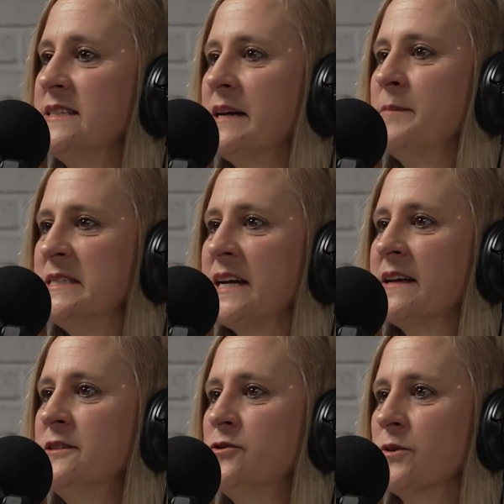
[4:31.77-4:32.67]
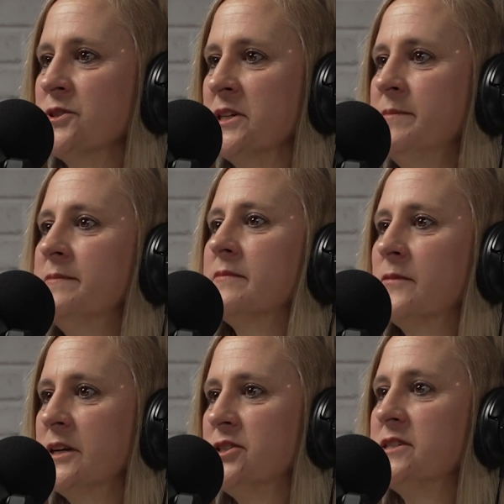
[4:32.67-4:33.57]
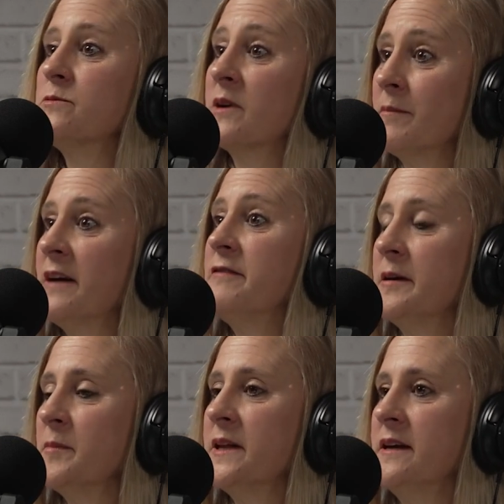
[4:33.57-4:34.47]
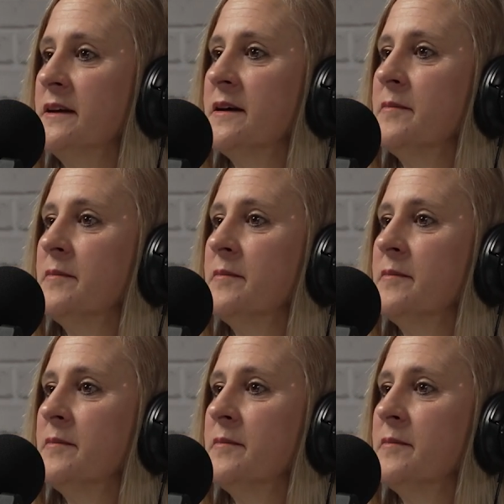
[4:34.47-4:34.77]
Simons Island, Georgia, which is where my family,